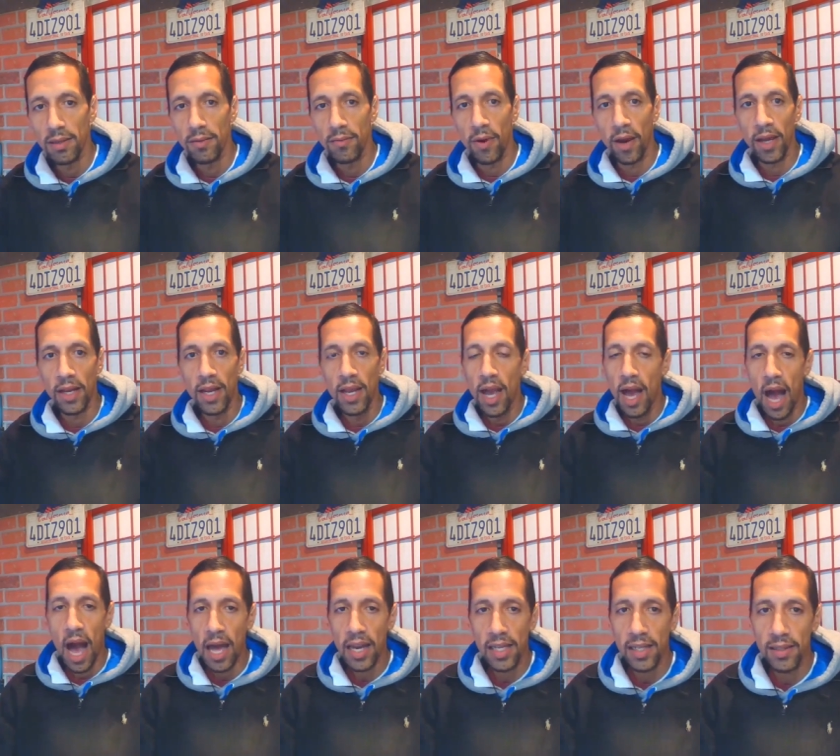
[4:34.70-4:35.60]
Right.
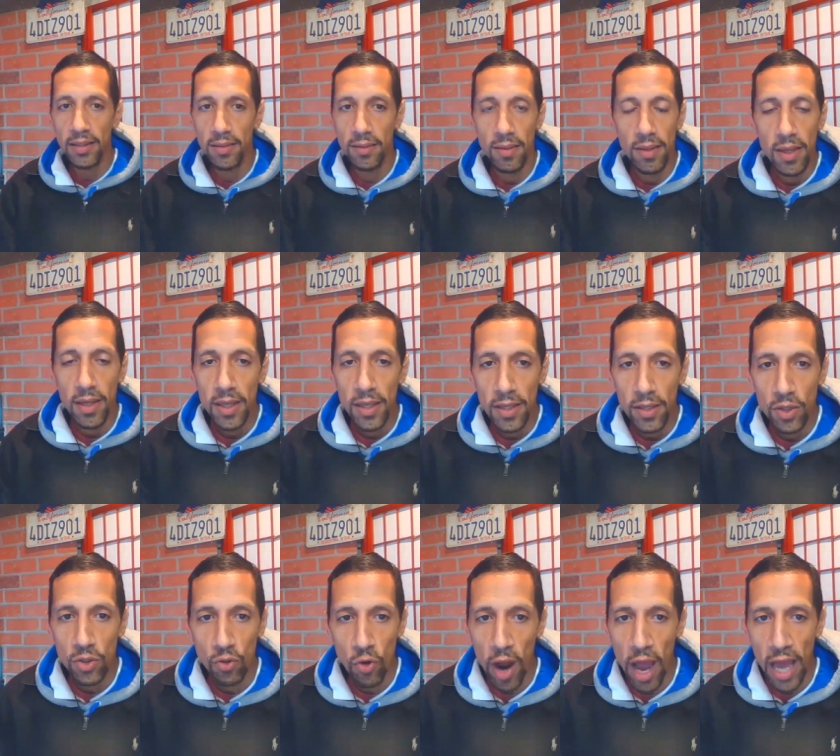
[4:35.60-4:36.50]
I didn't
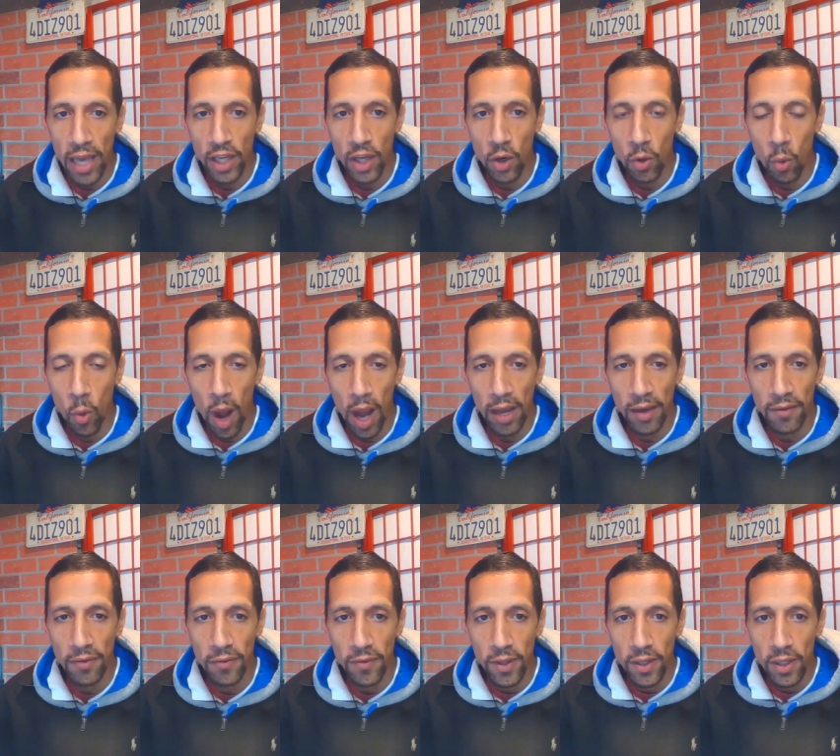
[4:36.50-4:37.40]
drag your
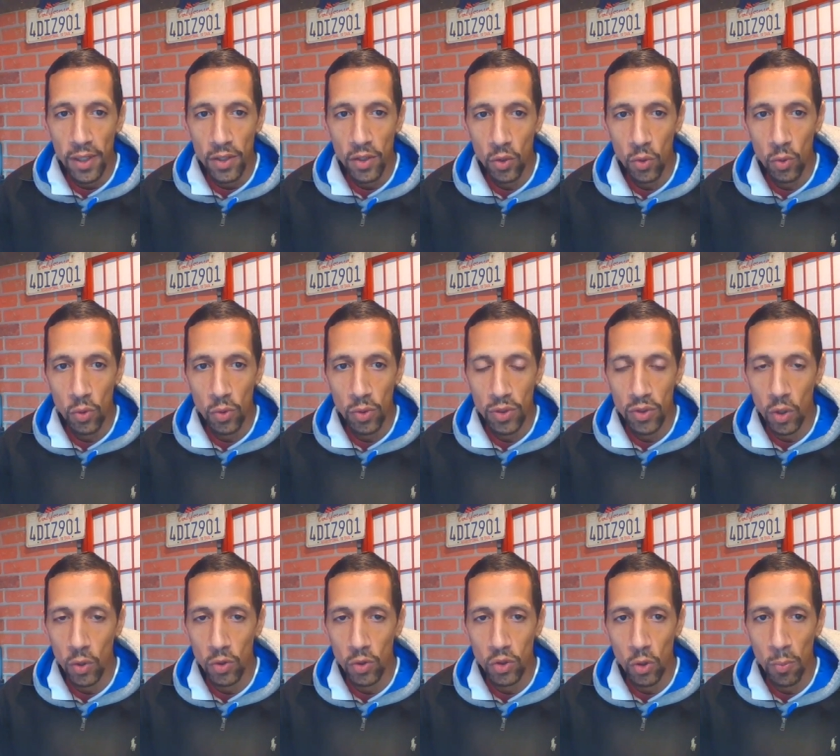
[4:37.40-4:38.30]
wife through
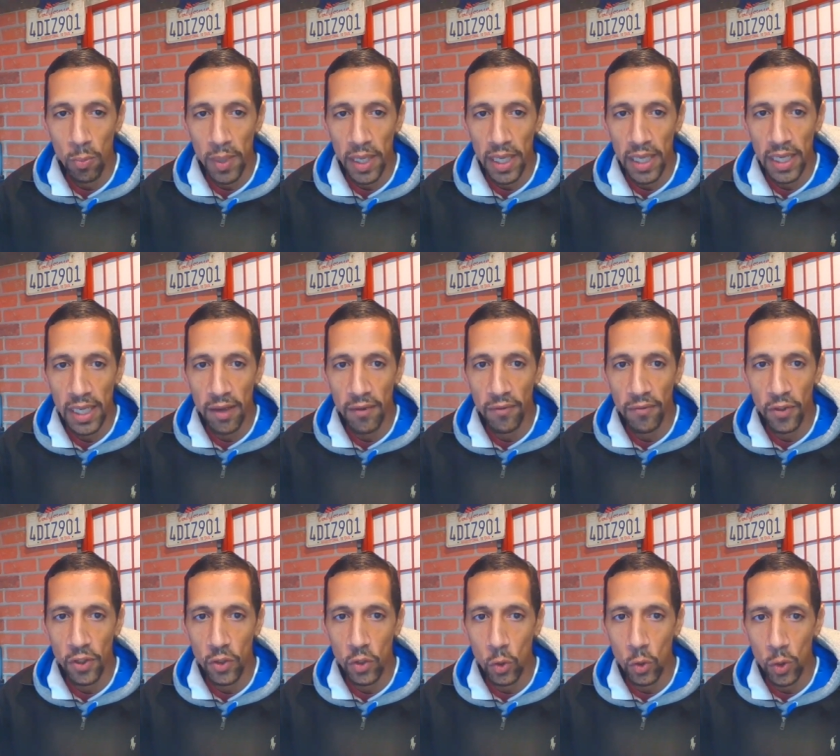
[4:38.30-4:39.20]
social media for
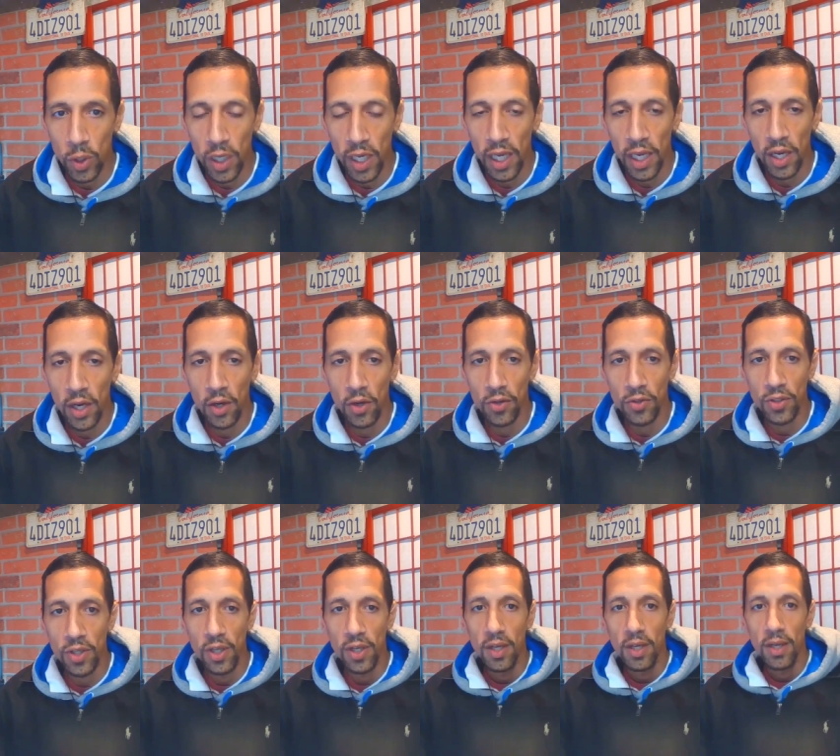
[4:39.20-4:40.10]
two years.
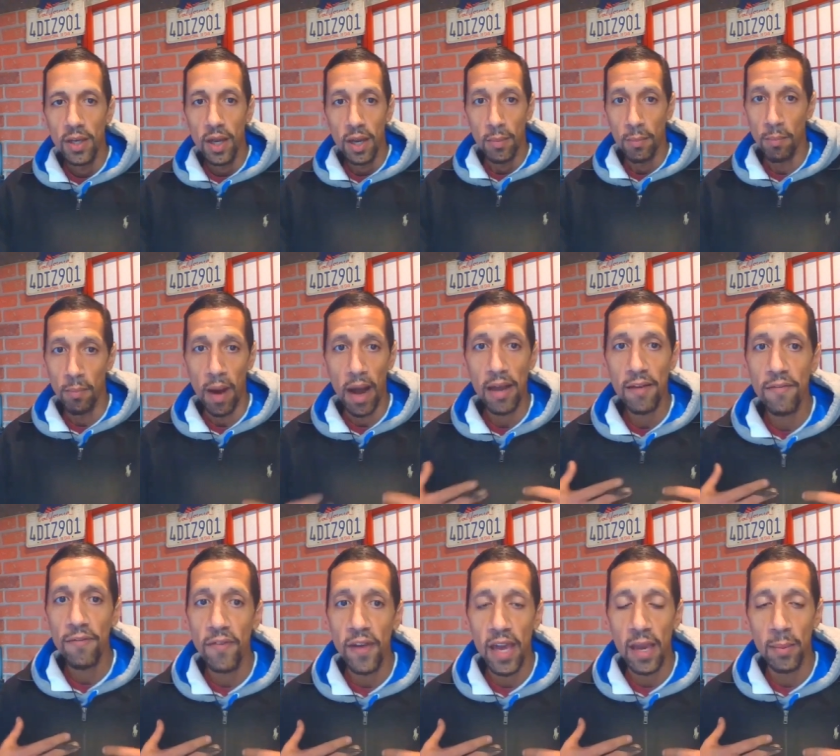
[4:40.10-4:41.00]
My
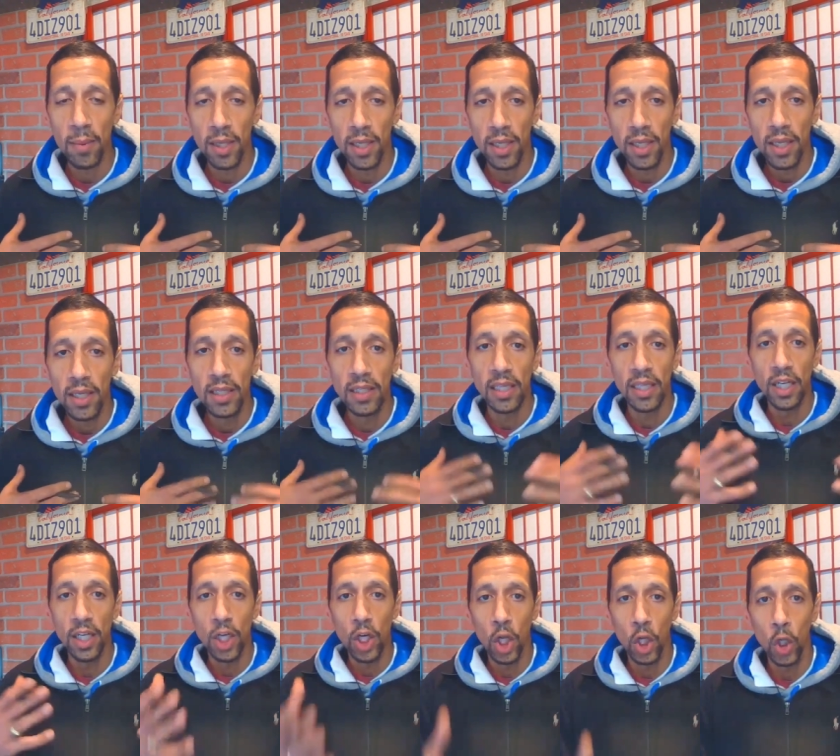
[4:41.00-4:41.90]
family
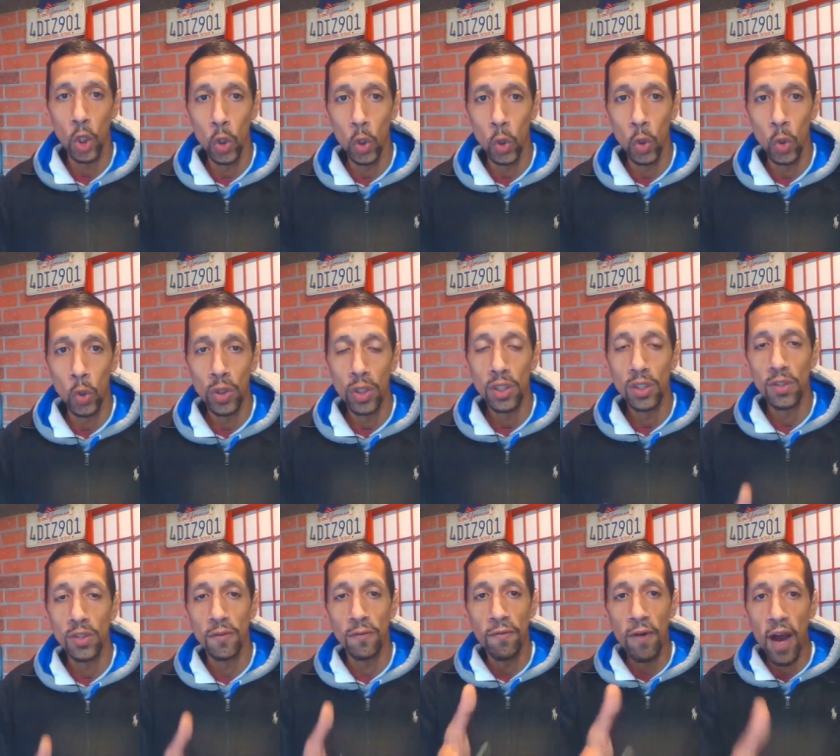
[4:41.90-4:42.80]
didn't collude
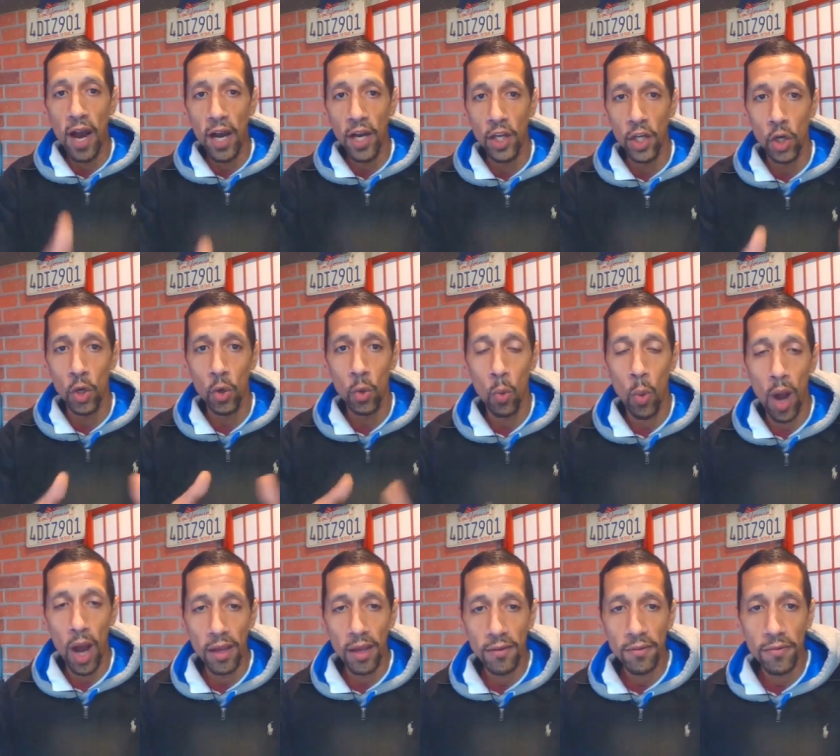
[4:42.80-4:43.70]
to fire your
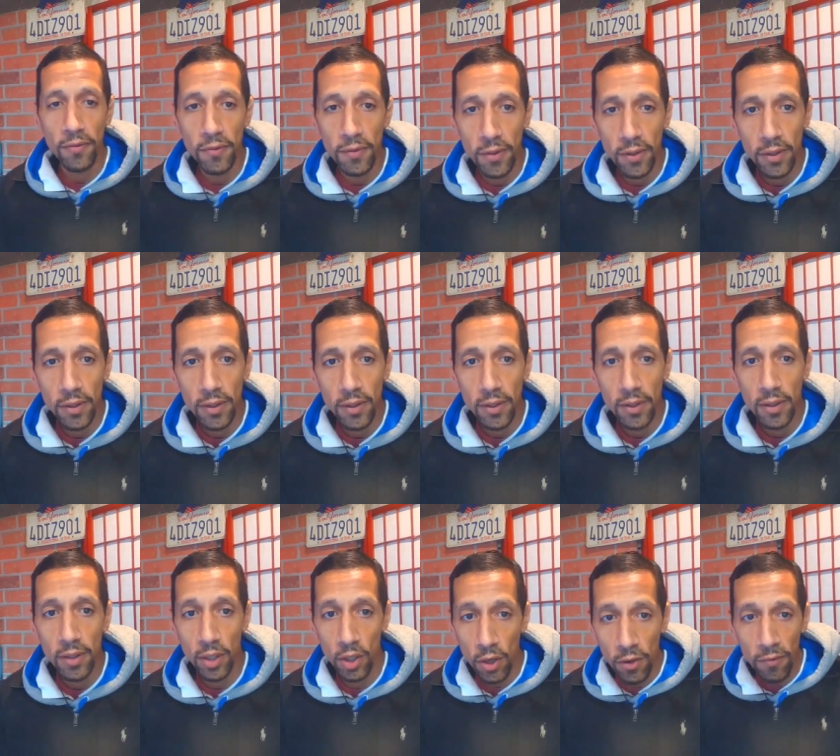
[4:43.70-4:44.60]
wife.
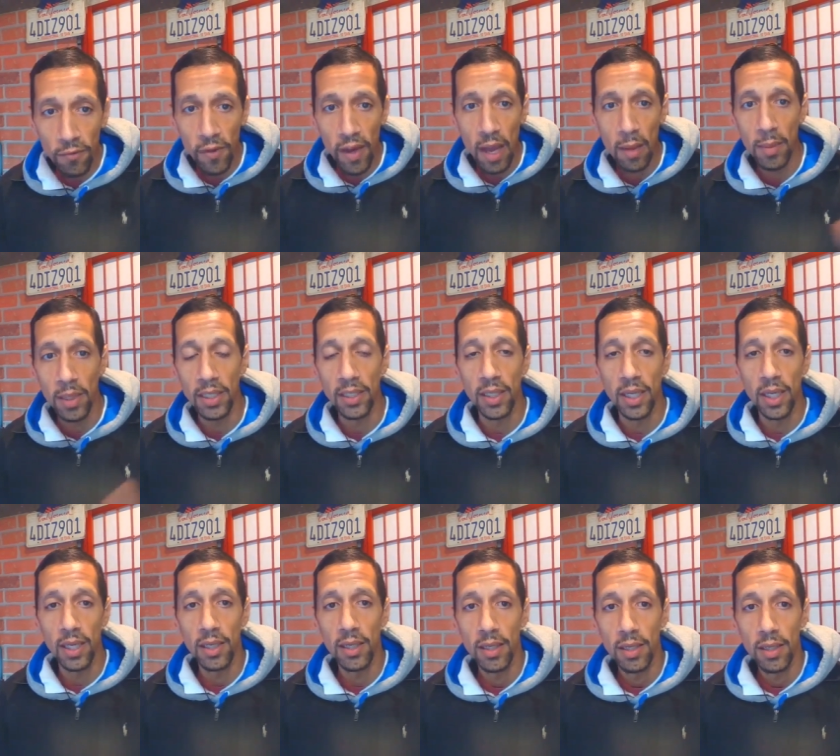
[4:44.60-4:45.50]
Your family did.